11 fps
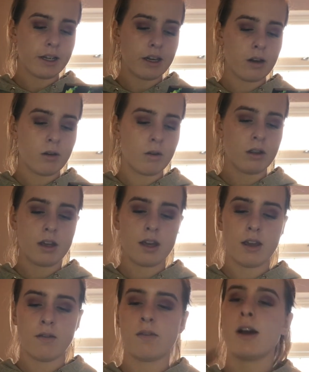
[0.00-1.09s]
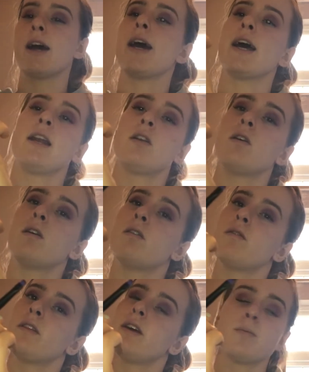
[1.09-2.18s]
It on the flat end of
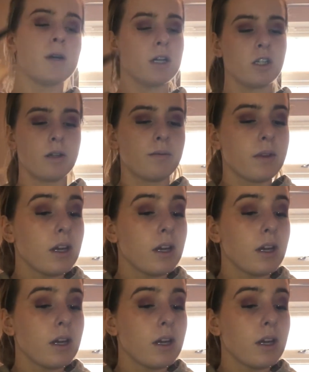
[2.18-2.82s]
this brush,